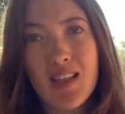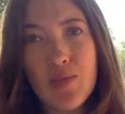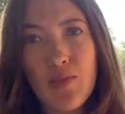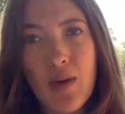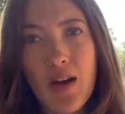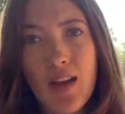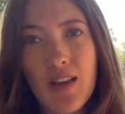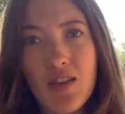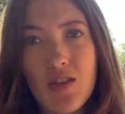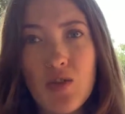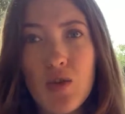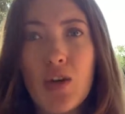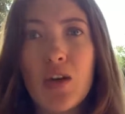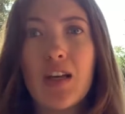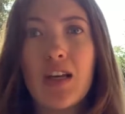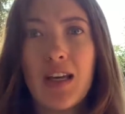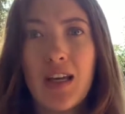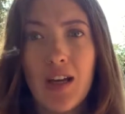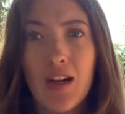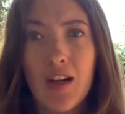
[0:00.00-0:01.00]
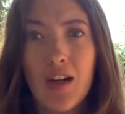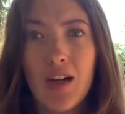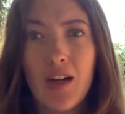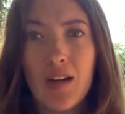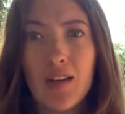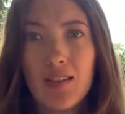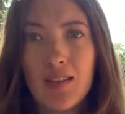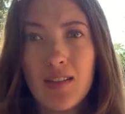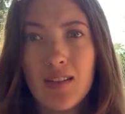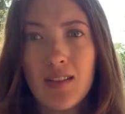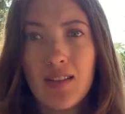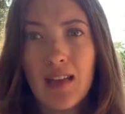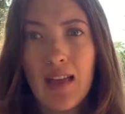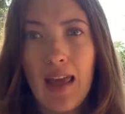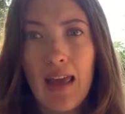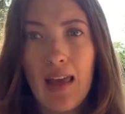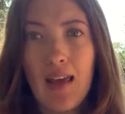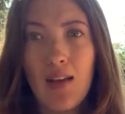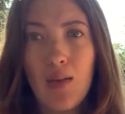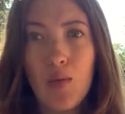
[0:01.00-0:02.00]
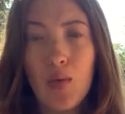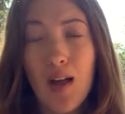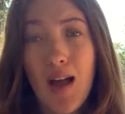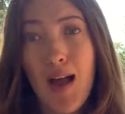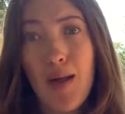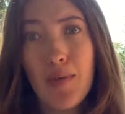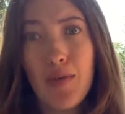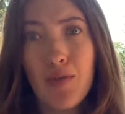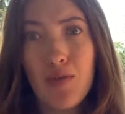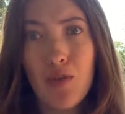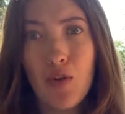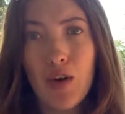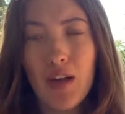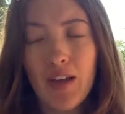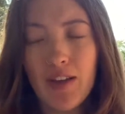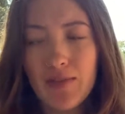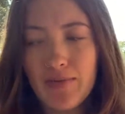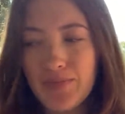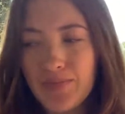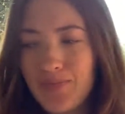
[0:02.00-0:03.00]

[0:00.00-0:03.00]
months or a year, it will happen for you.